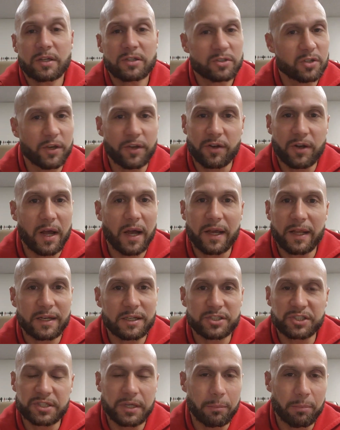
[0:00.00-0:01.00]
So you're not
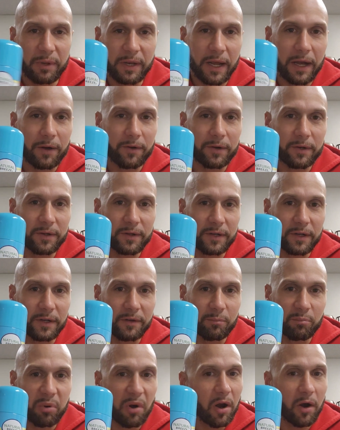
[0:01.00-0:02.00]
going to ship it out in
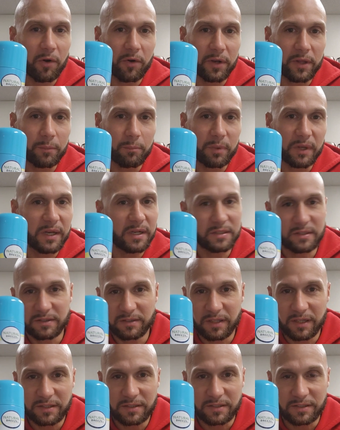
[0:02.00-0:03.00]
the priority because
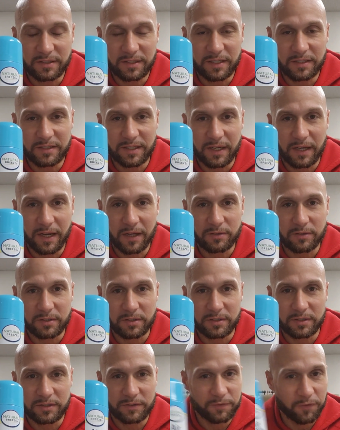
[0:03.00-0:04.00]
it's less than 16
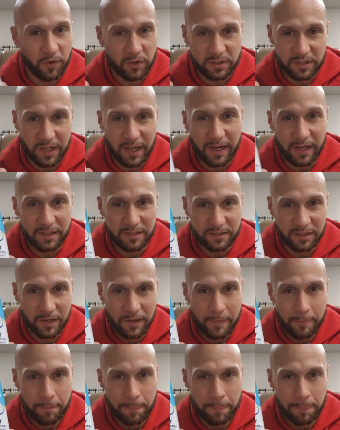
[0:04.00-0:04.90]
ounces. It's first class.